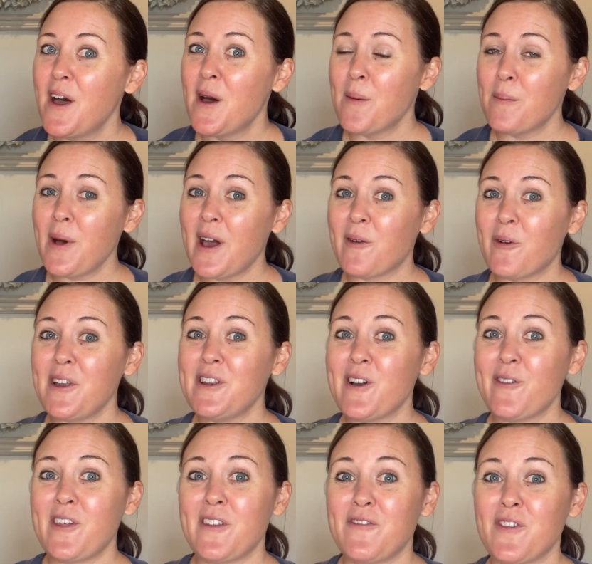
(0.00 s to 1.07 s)
But we know
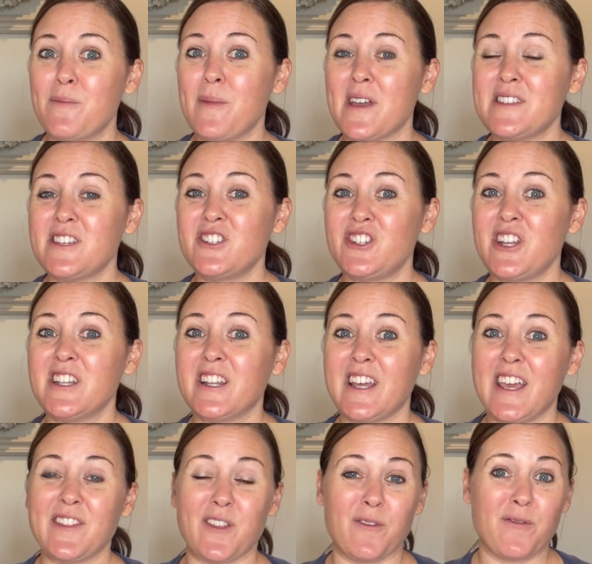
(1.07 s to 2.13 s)
that if the message didn't
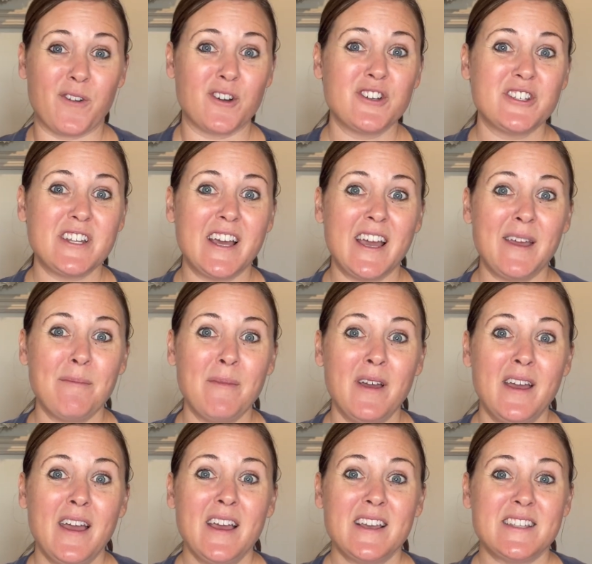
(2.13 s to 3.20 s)
land the first time,
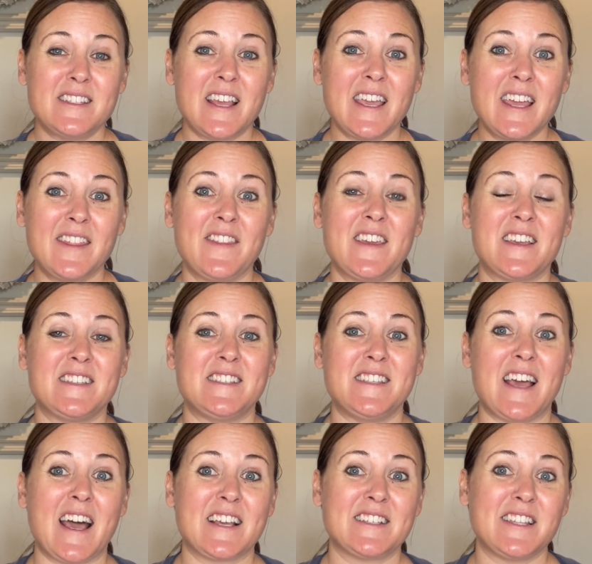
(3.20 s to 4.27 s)
saying it the
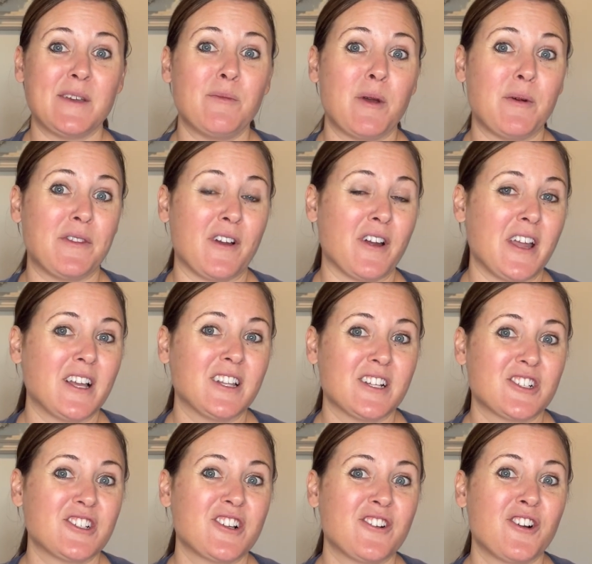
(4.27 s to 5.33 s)
exact same way with our
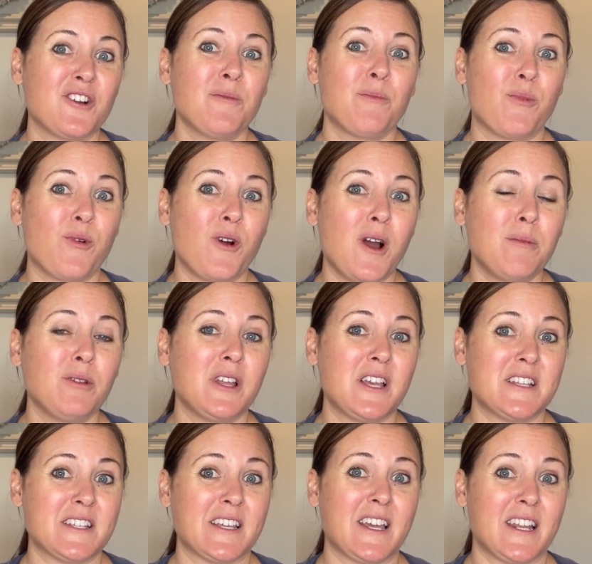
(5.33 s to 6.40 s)
English learner probably
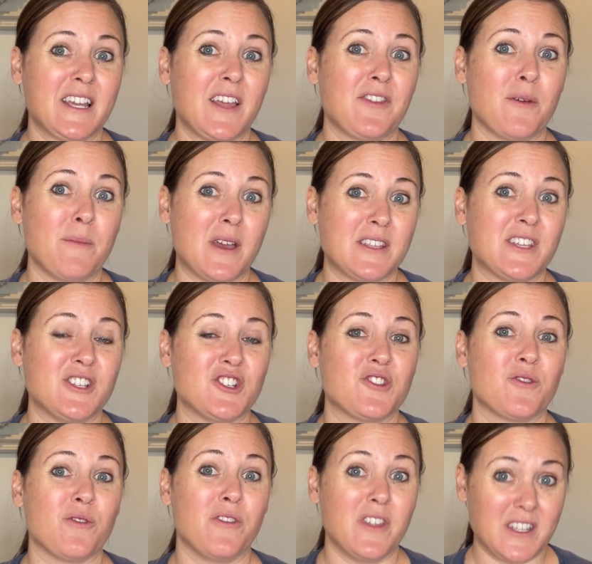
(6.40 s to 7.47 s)
isn't going to get the message
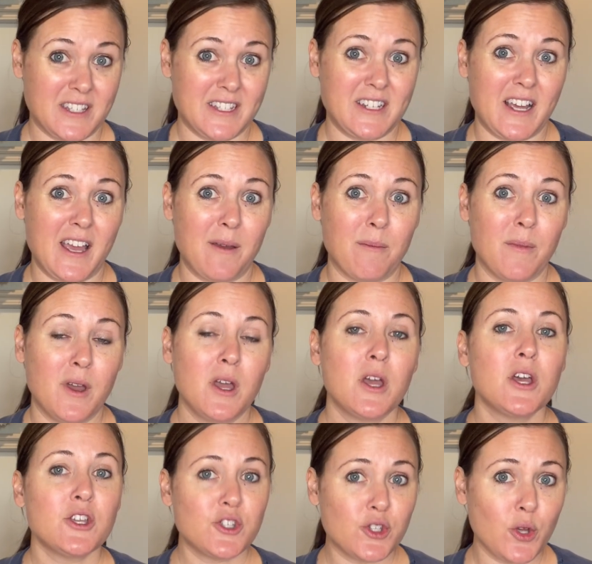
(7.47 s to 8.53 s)
through this time.
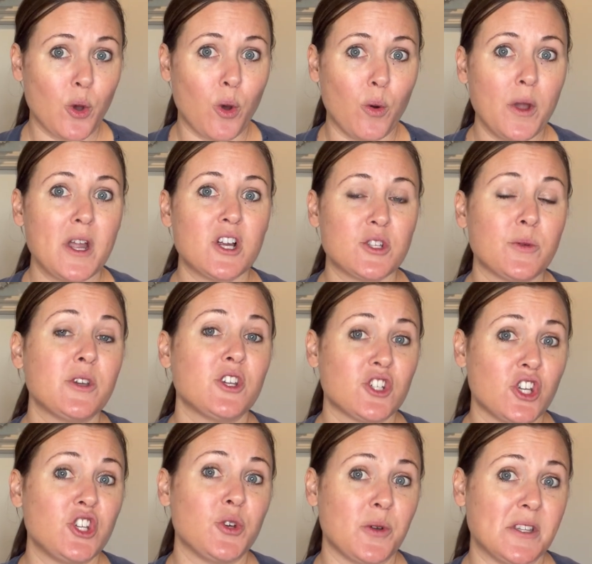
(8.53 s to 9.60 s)
So here's what you
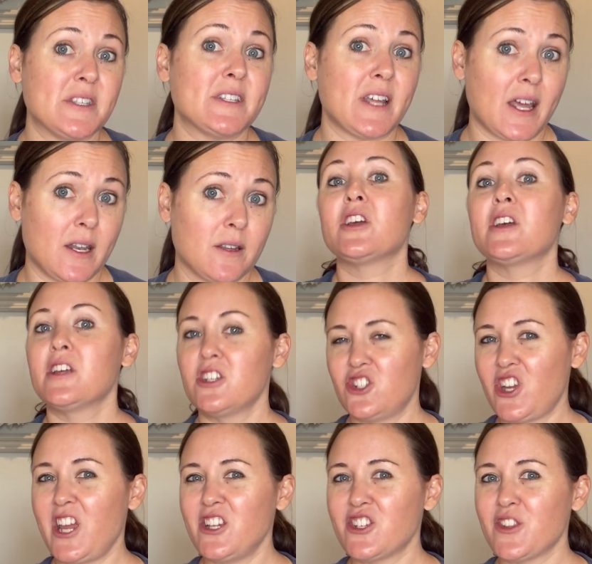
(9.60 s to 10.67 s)
should do instead.
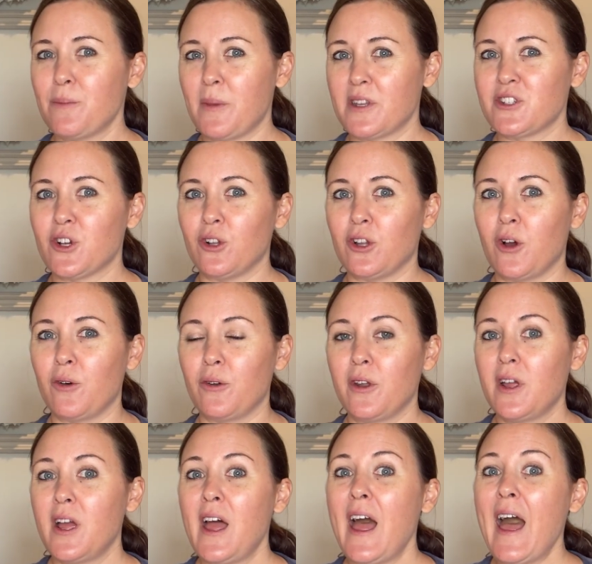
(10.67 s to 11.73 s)
Change the mental load.
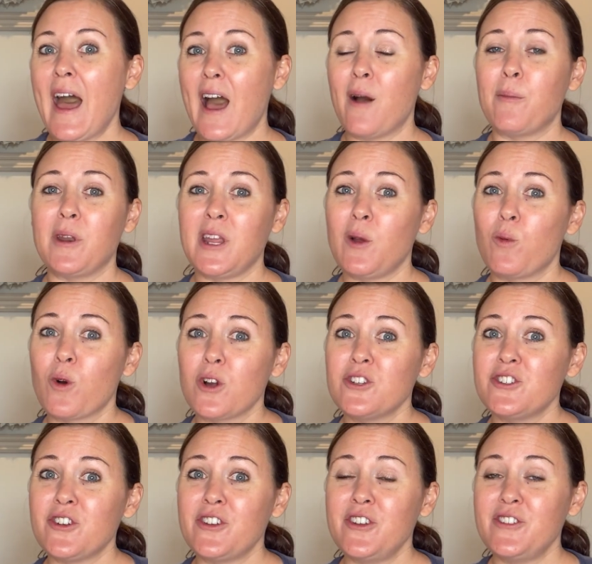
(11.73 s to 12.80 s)
How many words
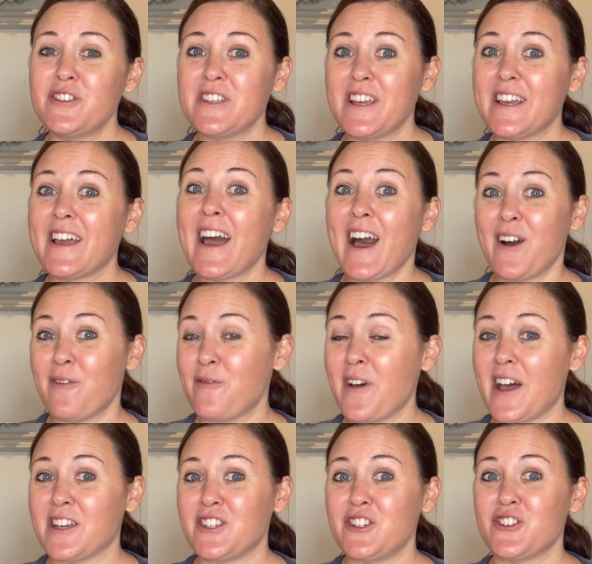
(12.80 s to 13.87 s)
you're using, how
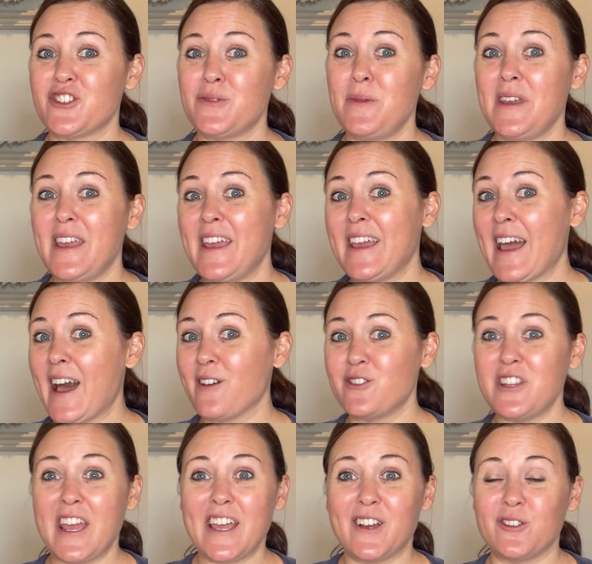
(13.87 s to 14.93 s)
fast you're speaking, how
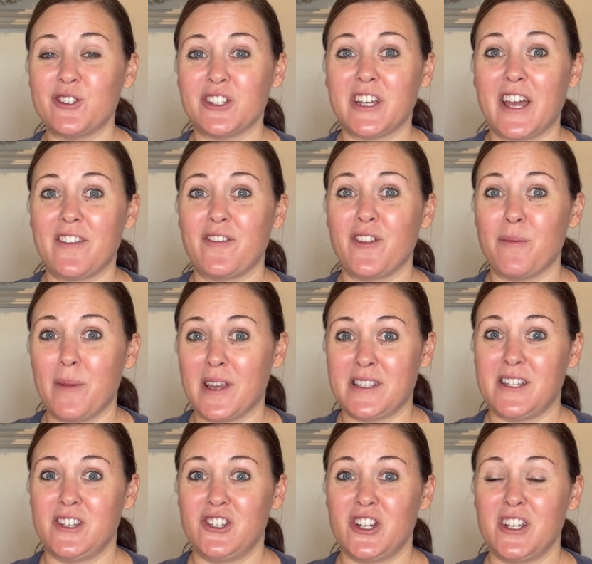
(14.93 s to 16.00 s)
tangled together the
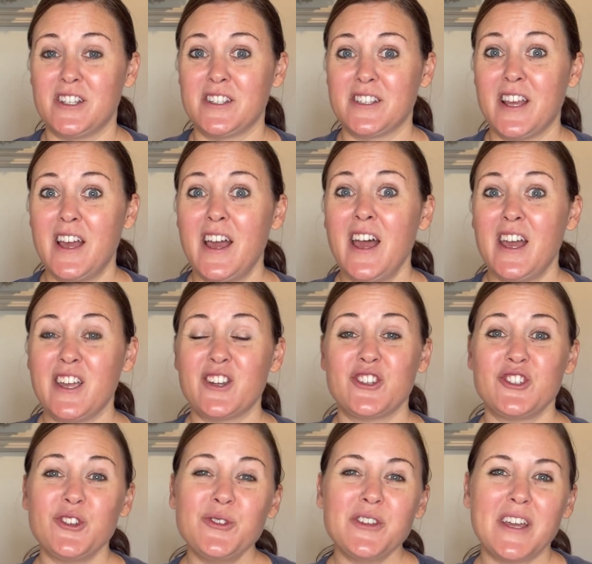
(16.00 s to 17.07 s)
message is. Your
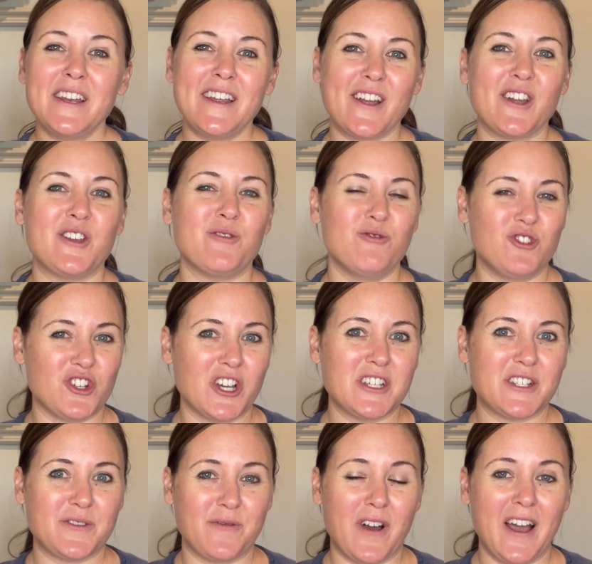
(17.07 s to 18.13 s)
student can hear you
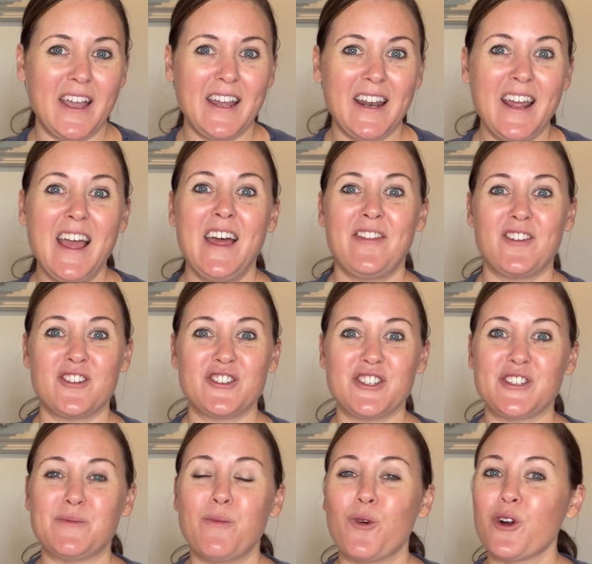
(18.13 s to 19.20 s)
just fine. There's
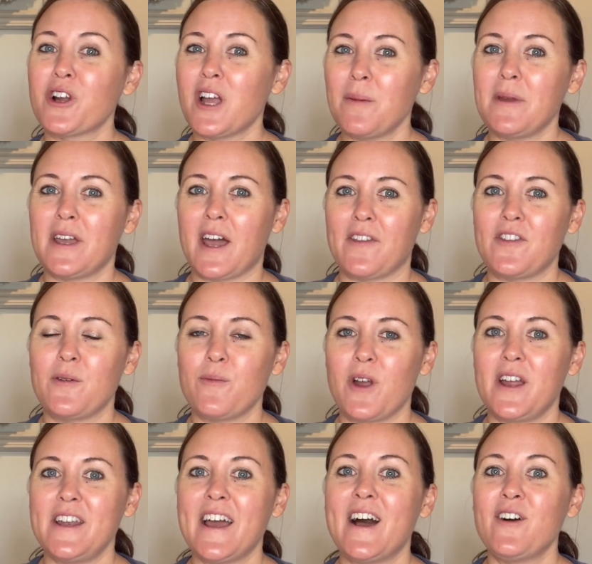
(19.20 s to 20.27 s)
just more coming at them right
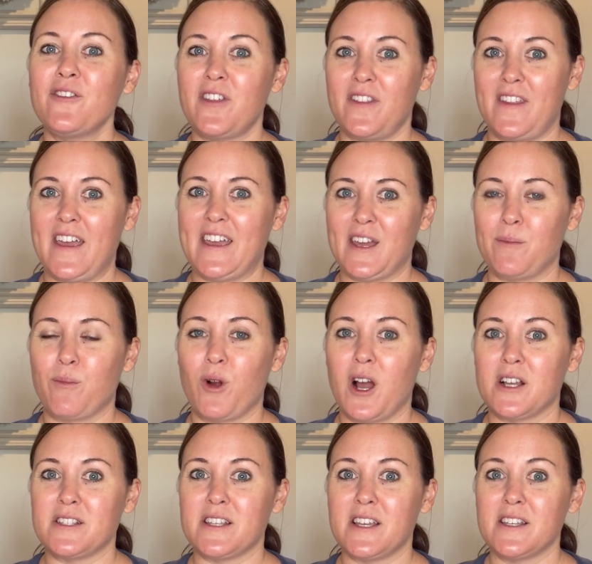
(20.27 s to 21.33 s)
now than they can
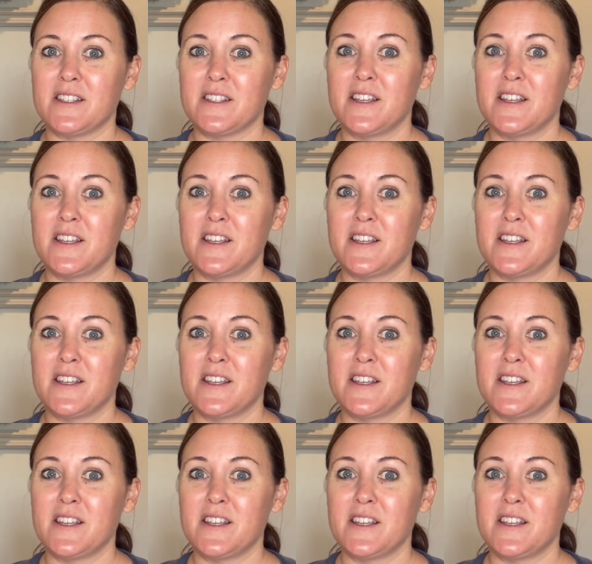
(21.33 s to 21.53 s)
process.